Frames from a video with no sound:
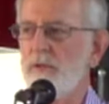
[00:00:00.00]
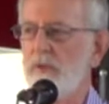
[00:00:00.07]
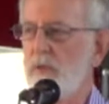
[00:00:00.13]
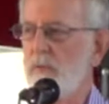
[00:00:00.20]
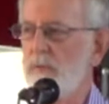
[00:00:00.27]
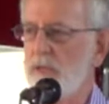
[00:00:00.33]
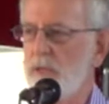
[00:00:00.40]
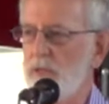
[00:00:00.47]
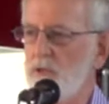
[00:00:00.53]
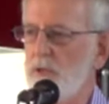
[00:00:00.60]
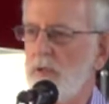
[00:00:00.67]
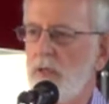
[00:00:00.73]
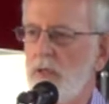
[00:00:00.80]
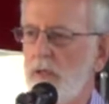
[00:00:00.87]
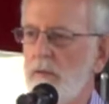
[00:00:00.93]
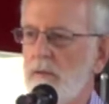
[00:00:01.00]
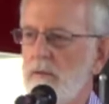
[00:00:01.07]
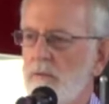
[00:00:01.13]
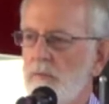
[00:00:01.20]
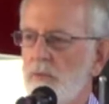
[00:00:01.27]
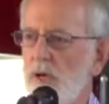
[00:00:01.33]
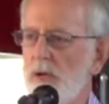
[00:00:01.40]
through the petitioning
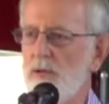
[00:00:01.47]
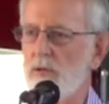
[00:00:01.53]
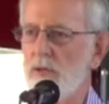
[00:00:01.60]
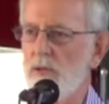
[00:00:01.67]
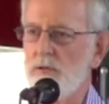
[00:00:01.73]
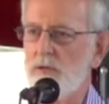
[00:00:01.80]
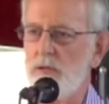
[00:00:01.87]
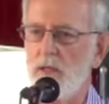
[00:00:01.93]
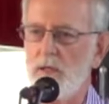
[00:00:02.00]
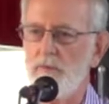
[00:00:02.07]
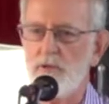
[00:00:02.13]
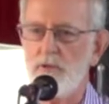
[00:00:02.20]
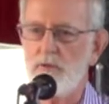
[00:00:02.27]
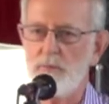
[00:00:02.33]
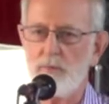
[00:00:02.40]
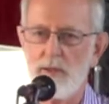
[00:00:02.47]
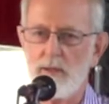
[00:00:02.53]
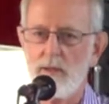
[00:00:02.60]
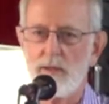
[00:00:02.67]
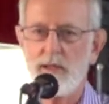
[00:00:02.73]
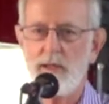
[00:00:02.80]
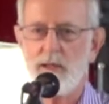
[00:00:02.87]
process. And if you've
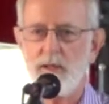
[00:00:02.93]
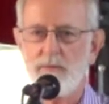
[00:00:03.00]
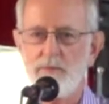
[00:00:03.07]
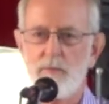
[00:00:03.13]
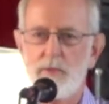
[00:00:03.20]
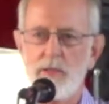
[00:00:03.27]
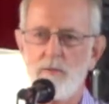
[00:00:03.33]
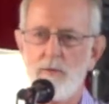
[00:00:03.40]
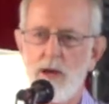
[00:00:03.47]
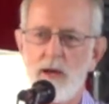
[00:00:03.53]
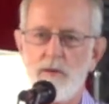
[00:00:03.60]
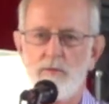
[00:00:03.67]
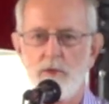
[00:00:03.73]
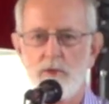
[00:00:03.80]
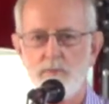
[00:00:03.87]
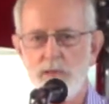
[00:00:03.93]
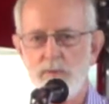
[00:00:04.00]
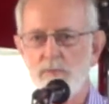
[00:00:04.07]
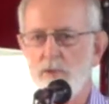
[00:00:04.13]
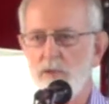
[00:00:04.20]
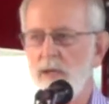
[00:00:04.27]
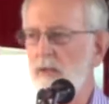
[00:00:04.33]
been lucky enough to be around with
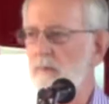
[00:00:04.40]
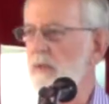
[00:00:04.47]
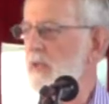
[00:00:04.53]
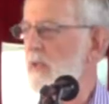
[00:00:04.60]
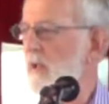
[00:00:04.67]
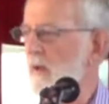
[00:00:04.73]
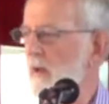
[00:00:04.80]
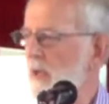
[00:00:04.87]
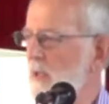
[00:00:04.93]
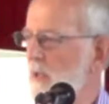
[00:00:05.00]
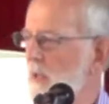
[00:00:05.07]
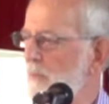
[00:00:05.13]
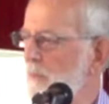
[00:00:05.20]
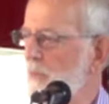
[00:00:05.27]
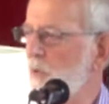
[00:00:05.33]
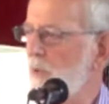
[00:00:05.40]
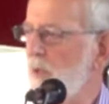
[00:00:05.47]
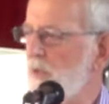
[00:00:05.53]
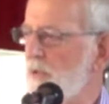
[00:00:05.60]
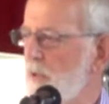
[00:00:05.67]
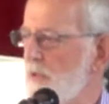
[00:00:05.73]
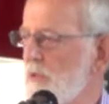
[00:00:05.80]
people like me carrying
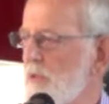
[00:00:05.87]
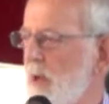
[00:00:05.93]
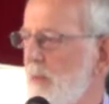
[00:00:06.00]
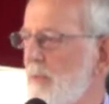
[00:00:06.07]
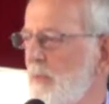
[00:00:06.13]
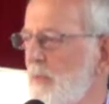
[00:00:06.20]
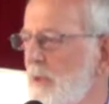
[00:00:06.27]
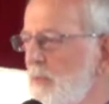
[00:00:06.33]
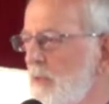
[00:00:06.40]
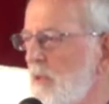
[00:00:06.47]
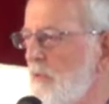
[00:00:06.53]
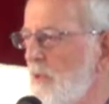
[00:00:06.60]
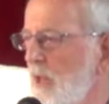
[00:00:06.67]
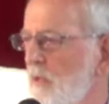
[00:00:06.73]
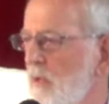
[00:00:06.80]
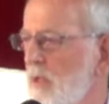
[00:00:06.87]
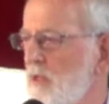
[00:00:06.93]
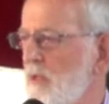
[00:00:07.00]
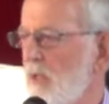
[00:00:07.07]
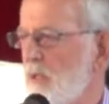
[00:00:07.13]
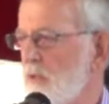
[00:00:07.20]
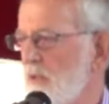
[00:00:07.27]
clipboards and stopping people at railway
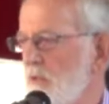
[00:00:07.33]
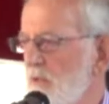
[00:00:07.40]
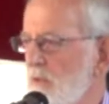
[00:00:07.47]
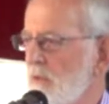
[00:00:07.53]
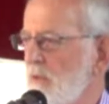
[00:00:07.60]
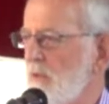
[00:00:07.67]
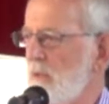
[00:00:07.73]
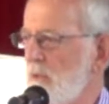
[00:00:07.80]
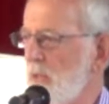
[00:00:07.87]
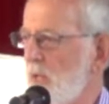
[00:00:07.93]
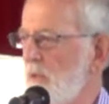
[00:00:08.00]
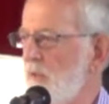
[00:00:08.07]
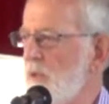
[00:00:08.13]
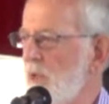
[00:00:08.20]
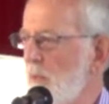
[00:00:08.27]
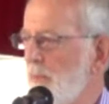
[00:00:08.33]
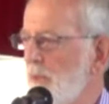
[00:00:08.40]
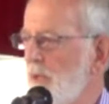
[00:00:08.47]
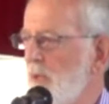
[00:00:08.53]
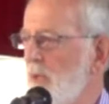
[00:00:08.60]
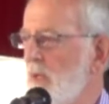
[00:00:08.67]
stations in the town dump,